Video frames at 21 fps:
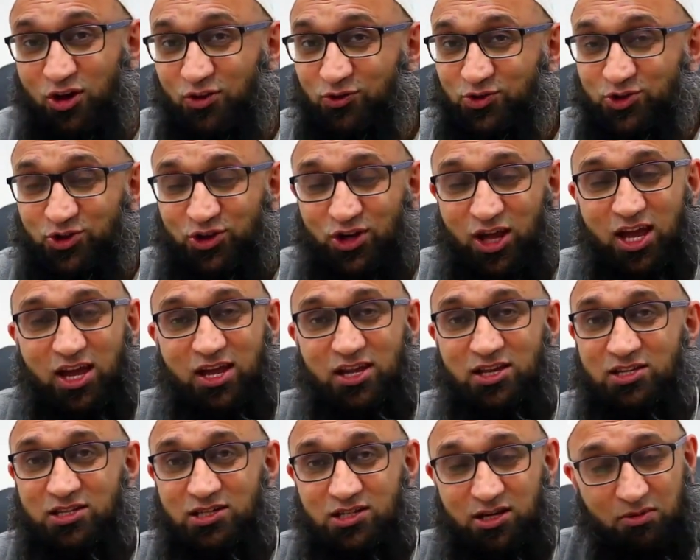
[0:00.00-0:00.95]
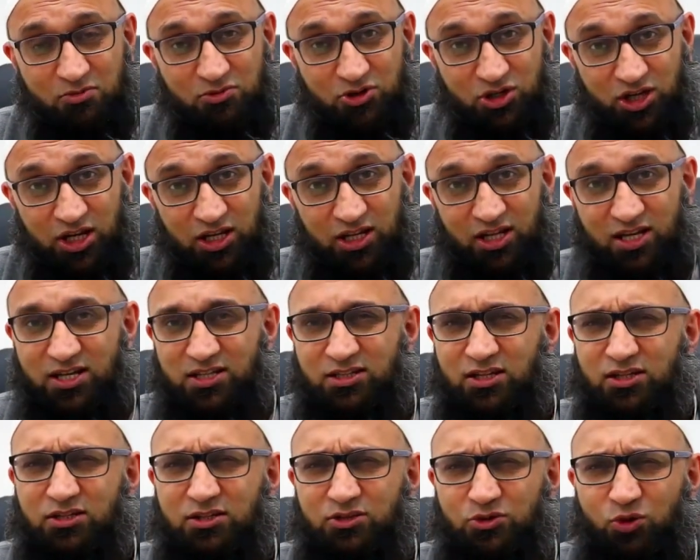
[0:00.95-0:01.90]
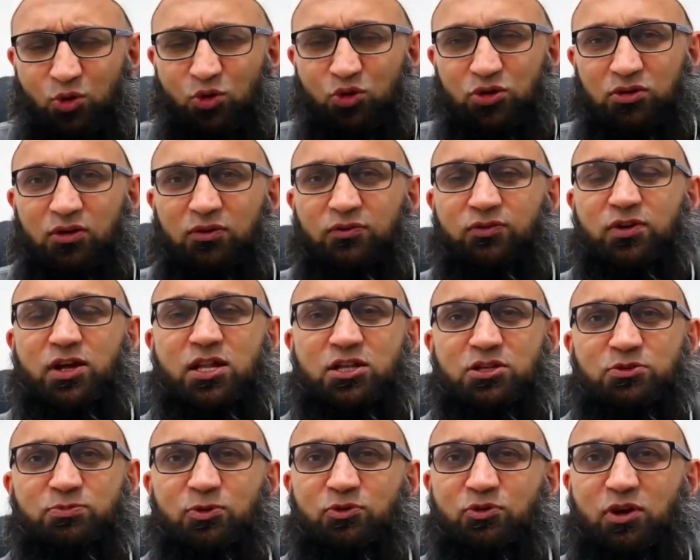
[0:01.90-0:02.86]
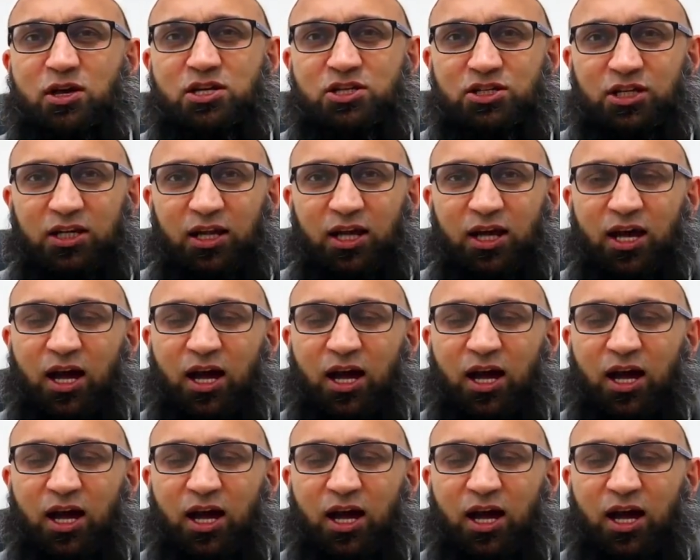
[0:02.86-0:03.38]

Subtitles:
of Junaid Jamshed is a source of inspiration.